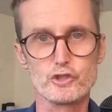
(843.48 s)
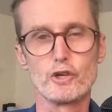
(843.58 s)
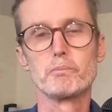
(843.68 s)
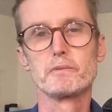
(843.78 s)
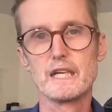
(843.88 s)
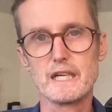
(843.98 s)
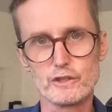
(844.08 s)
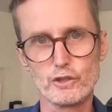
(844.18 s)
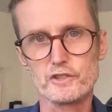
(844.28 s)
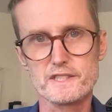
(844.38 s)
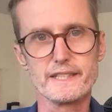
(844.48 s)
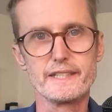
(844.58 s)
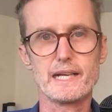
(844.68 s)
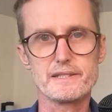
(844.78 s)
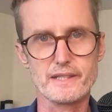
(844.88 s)
Tomla, Lottie,
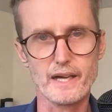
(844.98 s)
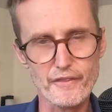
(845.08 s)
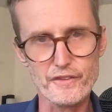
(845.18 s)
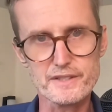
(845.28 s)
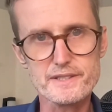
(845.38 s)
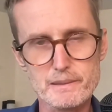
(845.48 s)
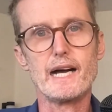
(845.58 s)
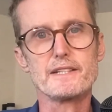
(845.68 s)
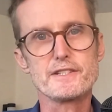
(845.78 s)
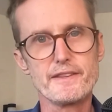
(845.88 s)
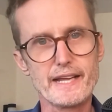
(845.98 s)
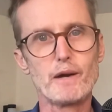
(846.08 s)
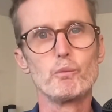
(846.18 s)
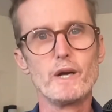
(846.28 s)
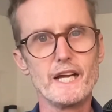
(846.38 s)
and others. And in
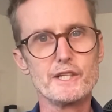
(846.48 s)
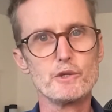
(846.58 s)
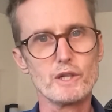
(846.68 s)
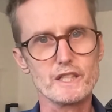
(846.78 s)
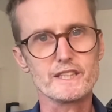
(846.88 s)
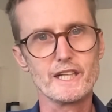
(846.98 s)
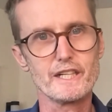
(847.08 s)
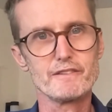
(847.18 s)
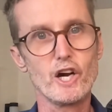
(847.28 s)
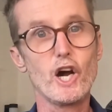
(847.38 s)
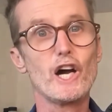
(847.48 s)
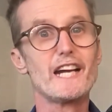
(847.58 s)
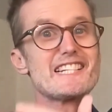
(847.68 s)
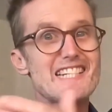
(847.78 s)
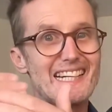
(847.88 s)
that way, you are kind of
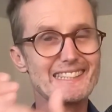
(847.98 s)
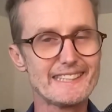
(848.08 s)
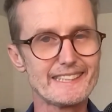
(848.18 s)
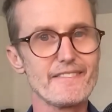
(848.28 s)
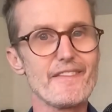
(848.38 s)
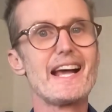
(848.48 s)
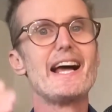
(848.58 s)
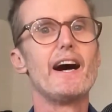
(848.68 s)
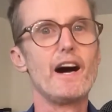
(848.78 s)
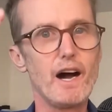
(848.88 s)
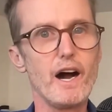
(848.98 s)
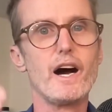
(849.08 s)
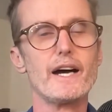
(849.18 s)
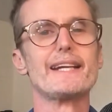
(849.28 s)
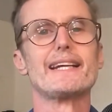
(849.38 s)
hijacking their
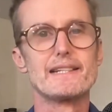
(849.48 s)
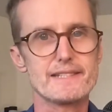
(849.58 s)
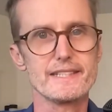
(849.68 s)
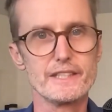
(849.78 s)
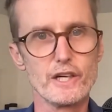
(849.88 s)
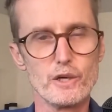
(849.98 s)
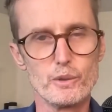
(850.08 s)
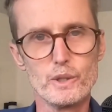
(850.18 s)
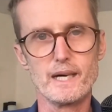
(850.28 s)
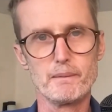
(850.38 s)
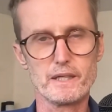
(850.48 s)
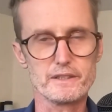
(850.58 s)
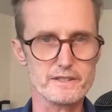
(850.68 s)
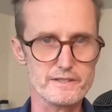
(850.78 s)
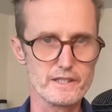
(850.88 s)
high SEO
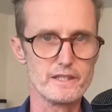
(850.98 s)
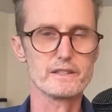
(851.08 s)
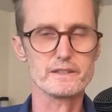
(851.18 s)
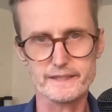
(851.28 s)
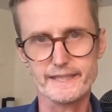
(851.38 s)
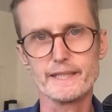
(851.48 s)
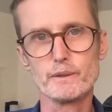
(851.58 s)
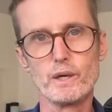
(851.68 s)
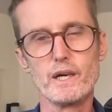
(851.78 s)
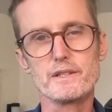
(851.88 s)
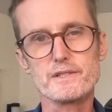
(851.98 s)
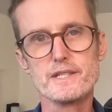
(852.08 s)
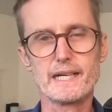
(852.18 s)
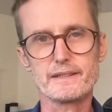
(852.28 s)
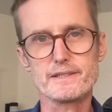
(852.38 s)
under certain keywords,
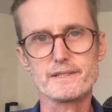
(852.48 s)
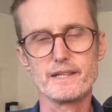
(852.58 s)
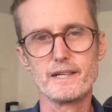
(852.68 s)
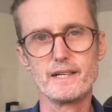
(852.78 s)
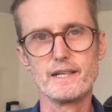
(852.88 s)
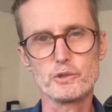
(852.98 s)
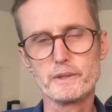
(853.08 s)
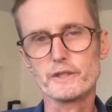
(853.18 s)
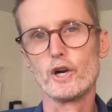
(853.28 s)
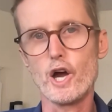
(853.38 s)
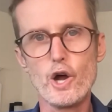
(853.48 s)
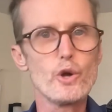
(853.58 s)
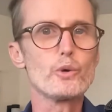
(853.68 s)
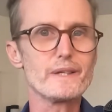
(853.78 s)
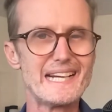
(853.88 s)
and doing your
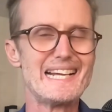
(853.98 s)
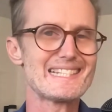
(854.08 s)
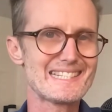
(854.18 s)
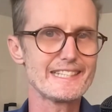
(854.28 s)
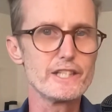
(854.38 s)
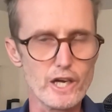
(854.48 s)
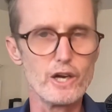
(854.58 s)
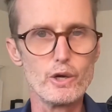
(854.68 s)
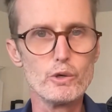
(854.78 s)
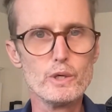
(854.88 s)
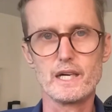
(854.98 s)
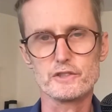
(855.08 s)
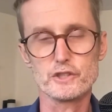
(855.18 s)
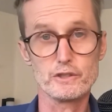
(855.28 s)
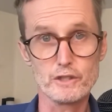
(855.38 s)
own SEO
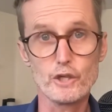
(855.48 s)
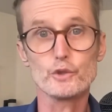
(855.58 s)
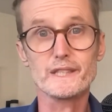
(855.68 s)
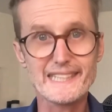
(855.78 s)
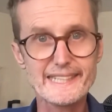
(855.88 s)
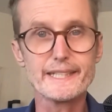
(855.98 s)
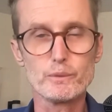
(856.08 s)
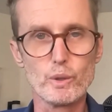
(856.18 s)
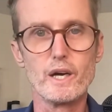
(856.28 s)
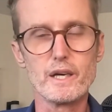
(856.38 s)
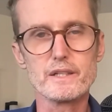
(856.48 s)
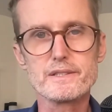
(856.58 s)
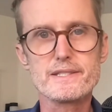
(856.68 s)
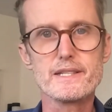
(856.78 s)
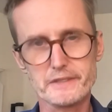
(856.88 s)
under your own
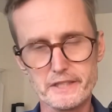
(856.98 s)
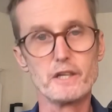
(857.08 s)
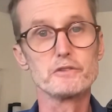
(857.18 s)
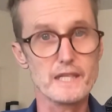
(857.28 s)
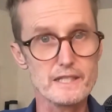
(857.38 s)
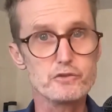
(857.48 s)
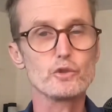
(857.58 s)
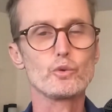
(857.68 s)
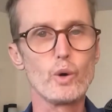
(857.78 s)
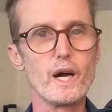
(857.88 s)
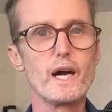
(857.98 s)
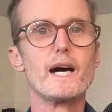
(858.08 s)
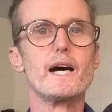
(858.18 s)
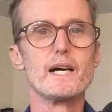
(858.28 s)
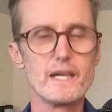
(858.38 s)
keywords, it does
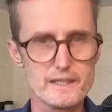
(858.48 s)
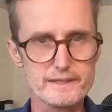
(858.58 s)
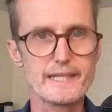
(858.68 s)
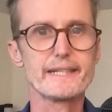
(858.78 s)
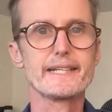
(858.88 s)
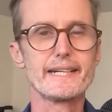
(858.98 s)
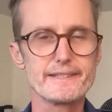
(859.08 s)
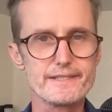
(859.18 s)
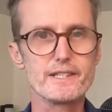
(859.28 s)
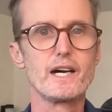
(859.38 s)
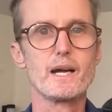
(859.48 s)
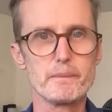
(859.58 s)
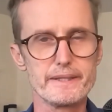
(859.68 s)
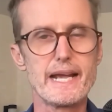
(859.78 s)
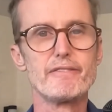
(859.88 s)
require dedicated time
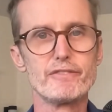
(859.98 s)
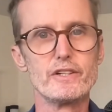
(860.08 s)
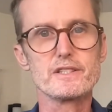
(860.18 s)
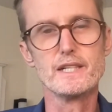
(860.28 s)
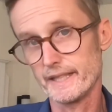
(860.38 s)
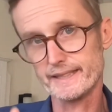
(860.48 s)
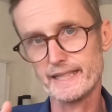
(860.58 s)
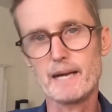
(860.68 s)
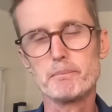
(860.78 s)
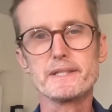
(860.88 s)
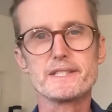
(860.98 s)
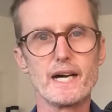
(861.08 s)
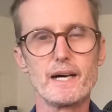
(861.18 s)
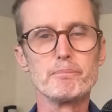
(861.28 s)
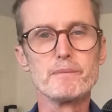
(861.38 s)
and effort, and it can be
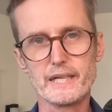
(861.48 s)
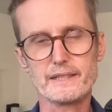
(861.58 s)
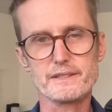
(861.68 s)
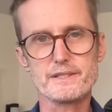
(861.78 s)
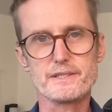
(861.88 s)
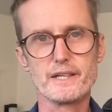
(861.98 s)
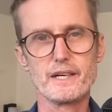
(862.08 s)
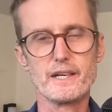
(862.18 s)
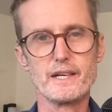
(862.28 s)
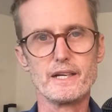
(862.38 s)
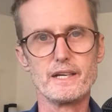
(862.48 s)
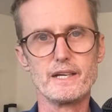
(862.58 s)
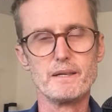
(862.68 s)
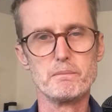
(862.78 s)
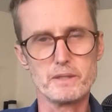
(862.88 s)
done. And
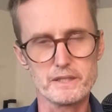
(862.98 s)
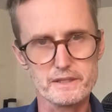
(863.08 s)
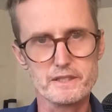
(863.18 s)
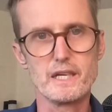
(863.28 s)
but